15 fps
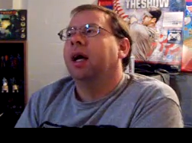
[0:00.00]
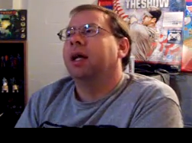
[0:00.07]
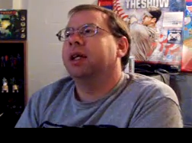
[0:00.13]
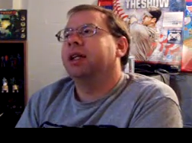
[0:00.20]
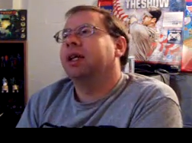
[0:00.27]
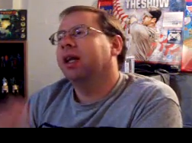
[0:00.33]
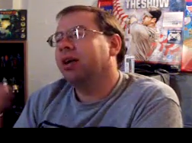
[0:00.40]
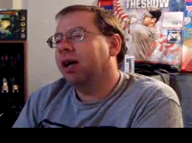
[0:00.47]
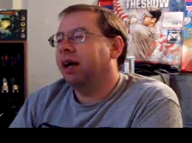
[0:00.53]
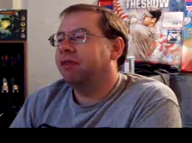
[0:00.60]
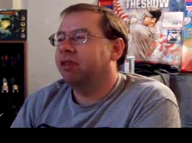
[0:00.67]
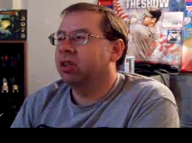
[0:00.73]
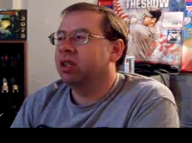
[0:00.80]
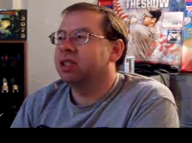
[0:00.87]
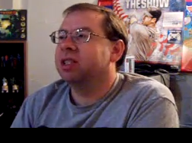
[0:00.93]
and then the other half
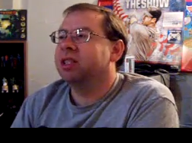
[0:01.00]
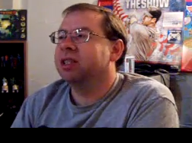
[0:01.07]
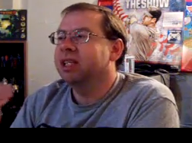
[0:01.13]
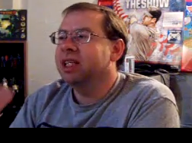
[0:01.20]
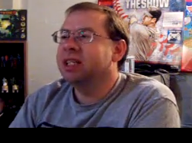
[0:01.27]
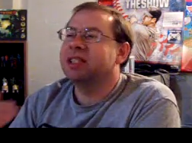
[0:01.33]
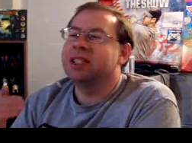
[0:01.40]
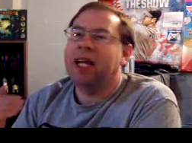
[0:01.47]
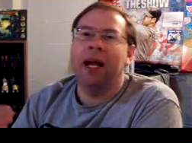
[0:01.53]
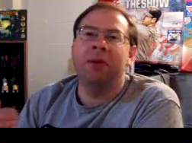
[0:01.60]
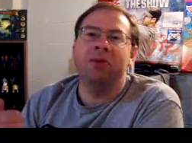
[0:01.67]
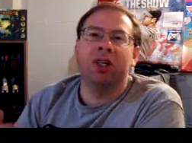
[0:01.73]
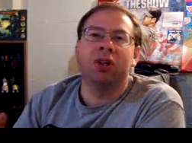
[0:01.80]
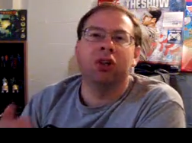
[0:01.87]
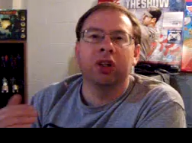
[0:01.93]
of your list is list
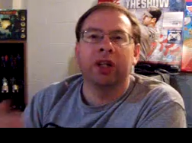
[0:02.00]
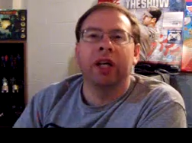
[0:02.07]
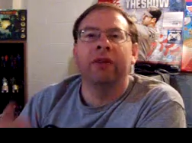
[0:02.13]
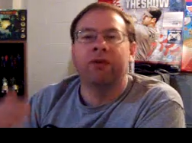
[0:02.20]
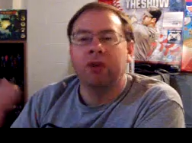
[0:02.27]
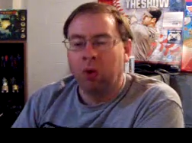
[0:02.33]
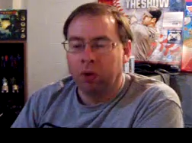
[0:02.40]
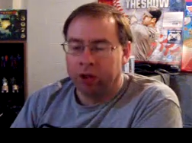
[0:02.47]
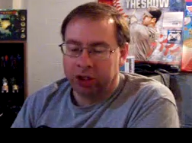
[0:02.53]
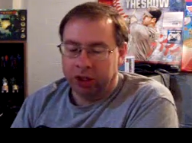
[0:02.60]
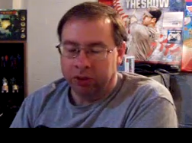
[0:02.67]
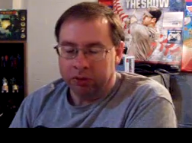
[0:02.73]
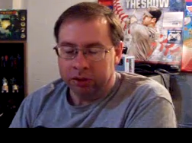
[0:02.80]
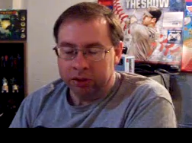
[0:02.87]
games that you're looking forward to.